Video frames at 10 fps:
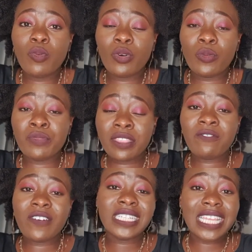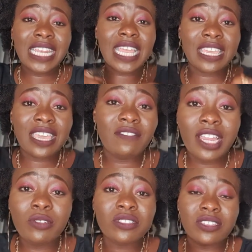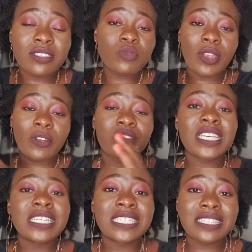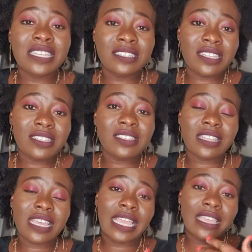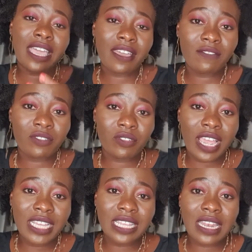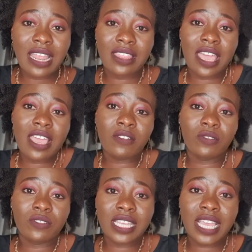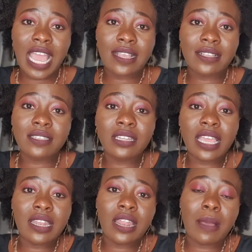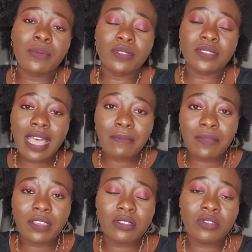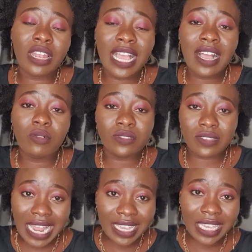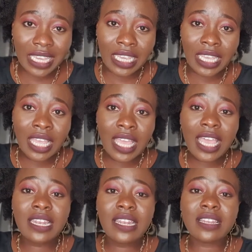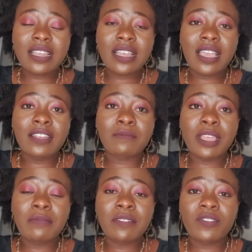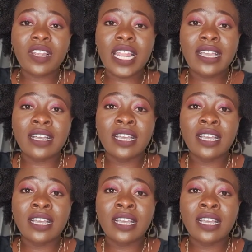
the fact that I gave, that was just one of the instances that I gave, right? And at the end of the day, I still ended up with something. It's not like I was lacking. And it made me feel like